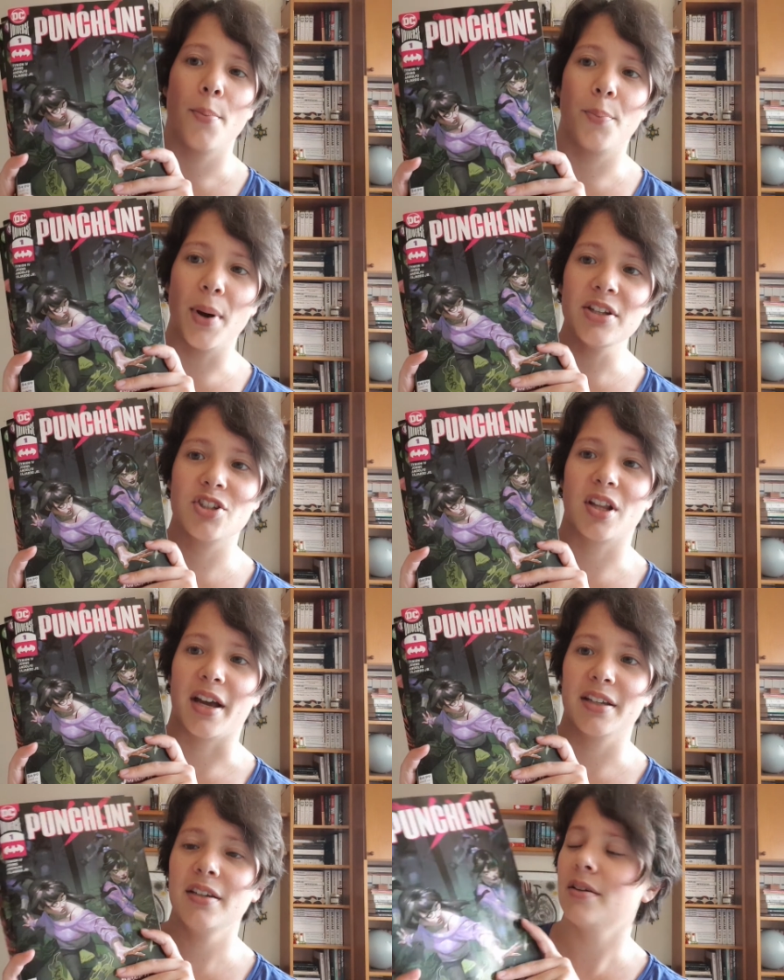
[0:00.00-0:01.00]

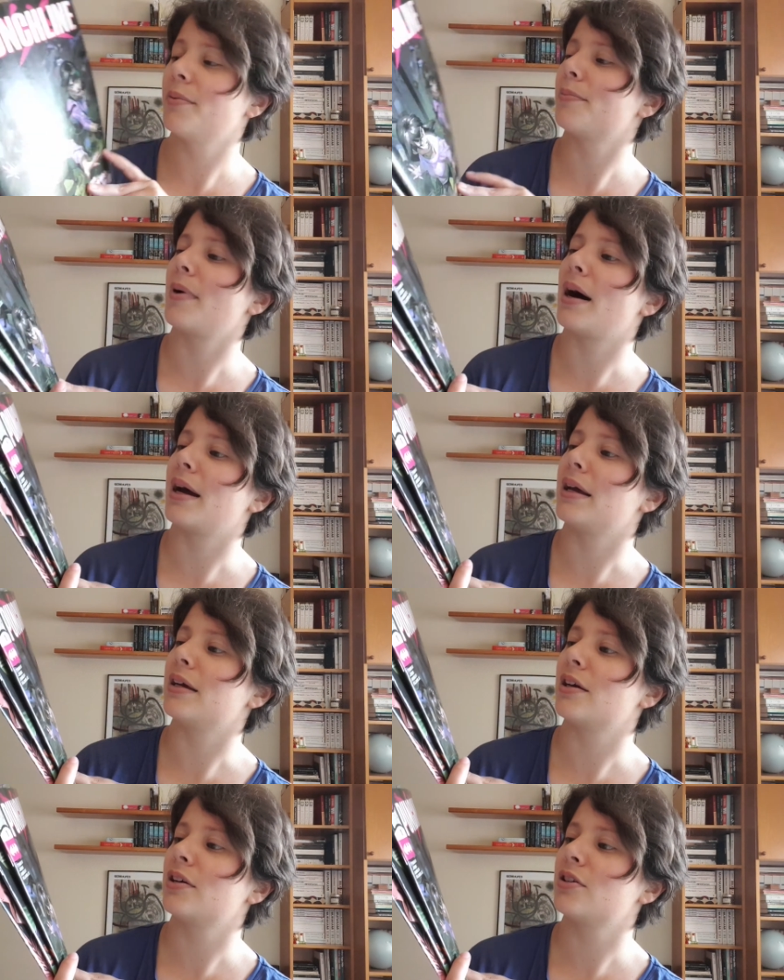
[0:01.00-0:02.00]
Punchline
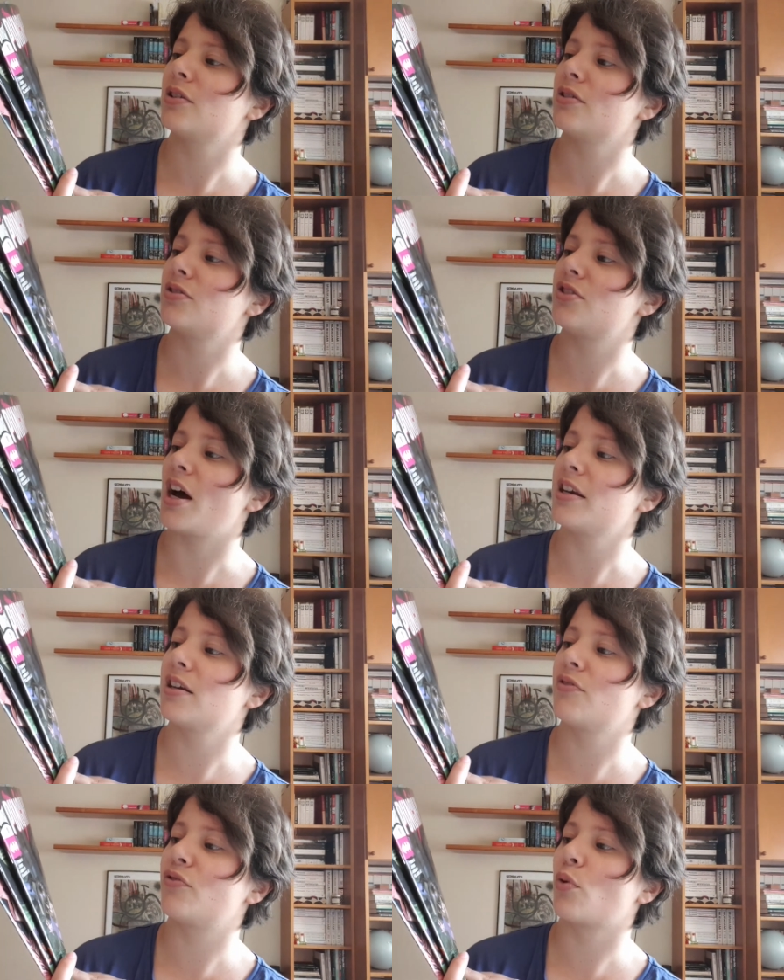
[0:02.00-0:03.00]
by
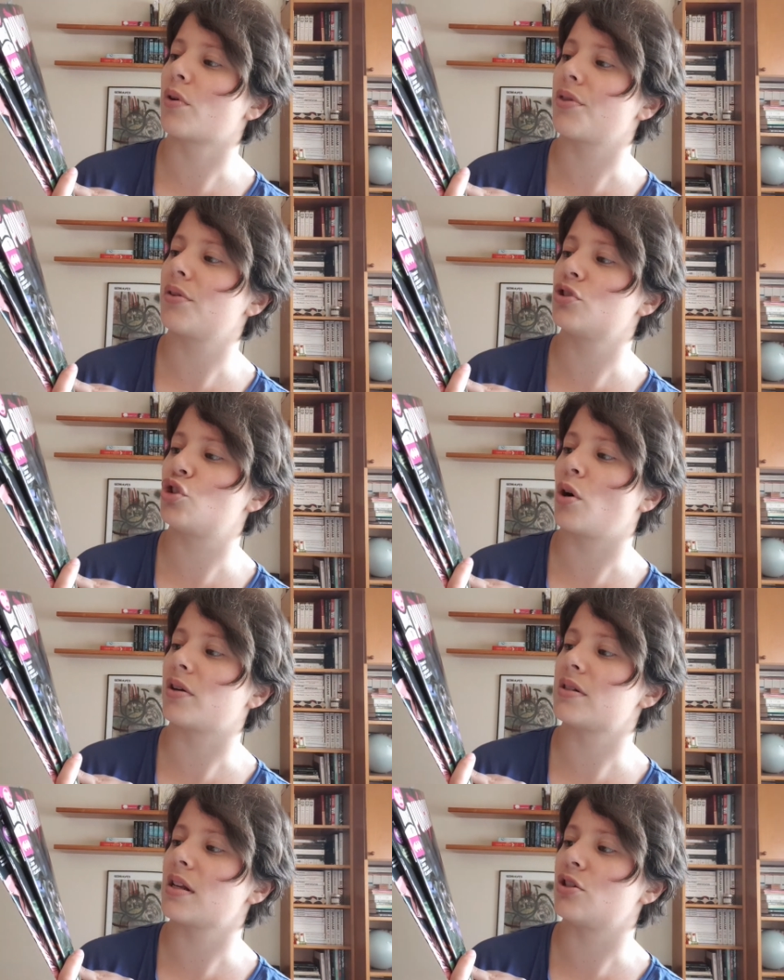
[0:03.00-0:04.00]
Tynion Forth,
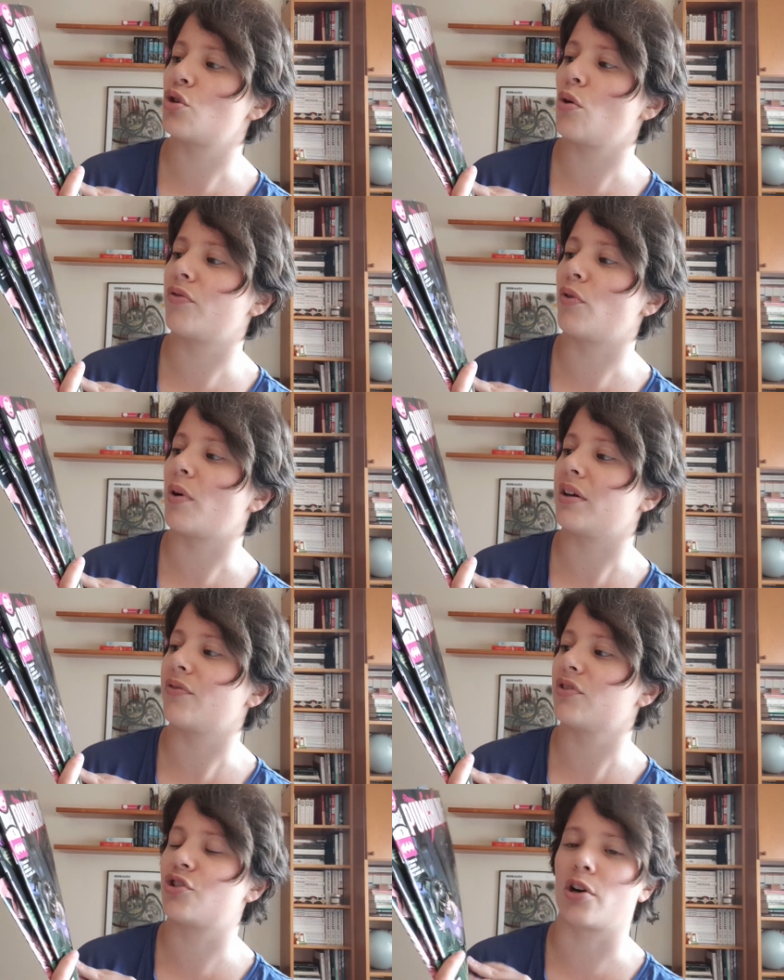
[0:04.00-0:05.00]
Johns, Andolfo, and
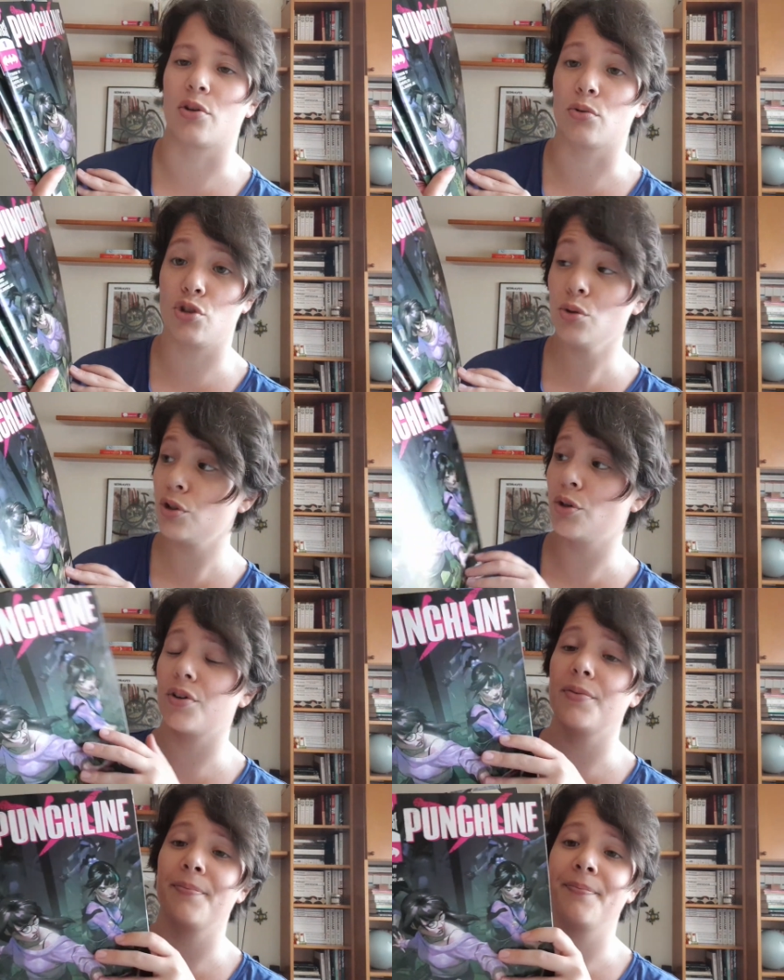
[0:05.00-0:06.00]
Fajardo
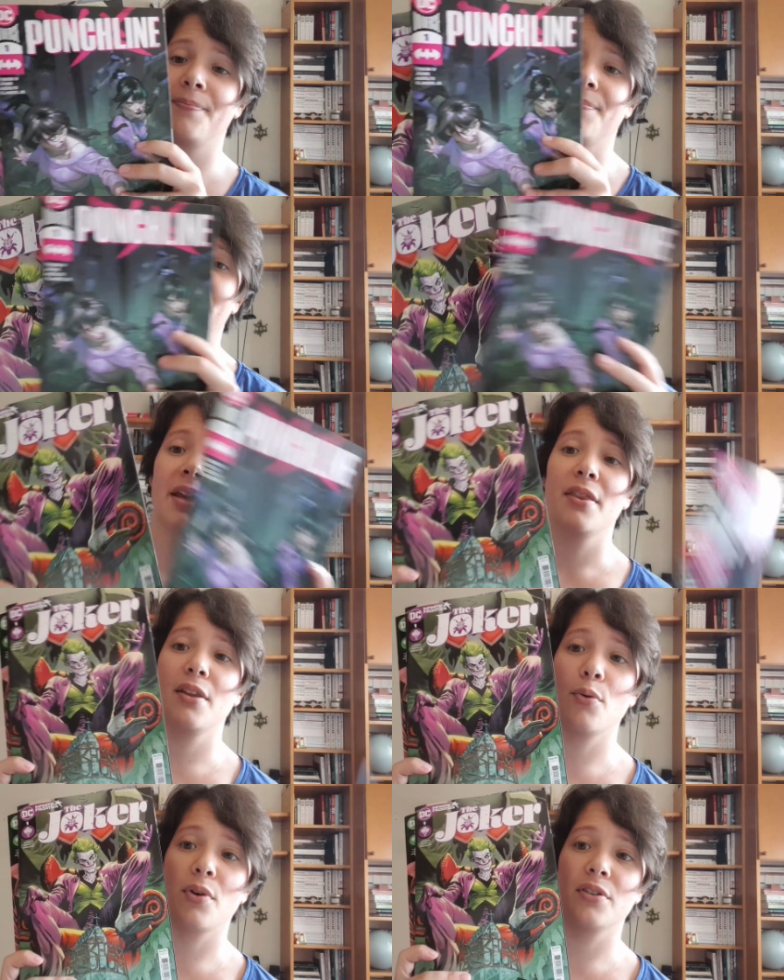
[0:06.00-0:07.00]
Jr. They
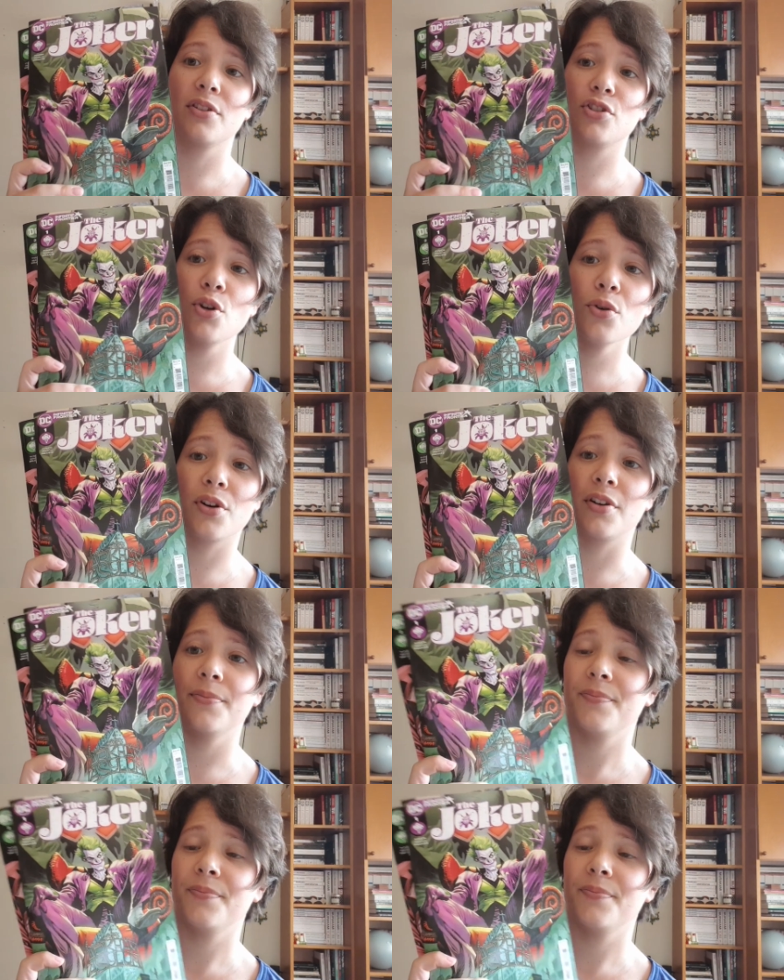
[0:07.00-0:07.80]
were The Joker